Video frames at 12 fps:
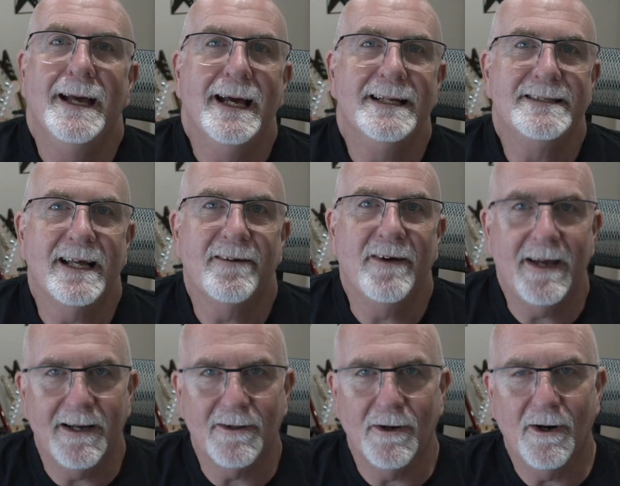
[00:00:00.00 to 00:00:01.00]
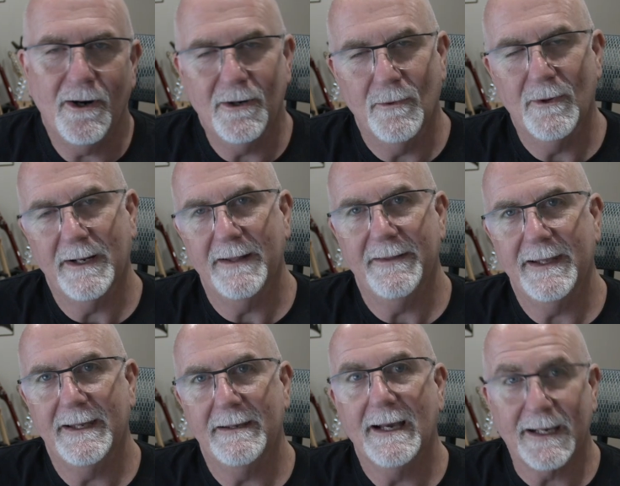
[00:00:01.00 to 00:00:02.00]
It's out of Hell or High Water,
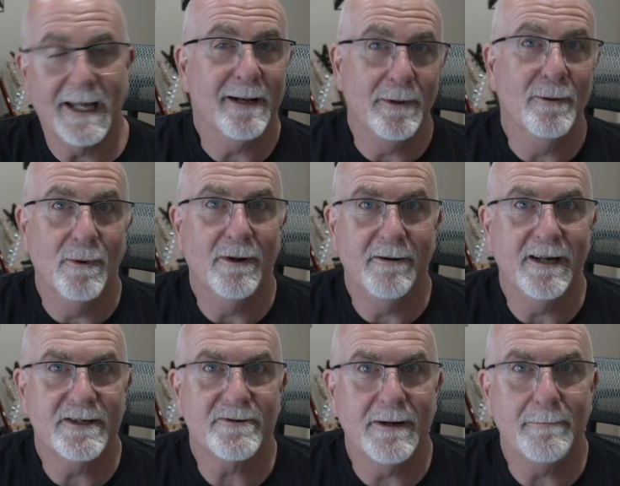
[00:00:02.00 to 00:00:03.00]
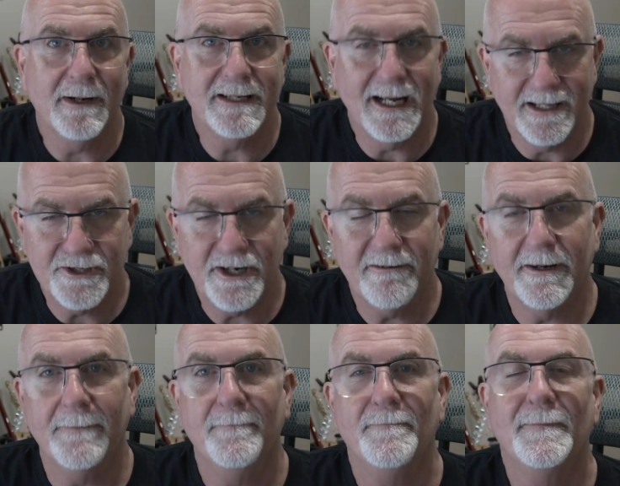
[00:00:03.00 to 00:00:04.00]
the Academy Award-winning script by Taylor Sheridan.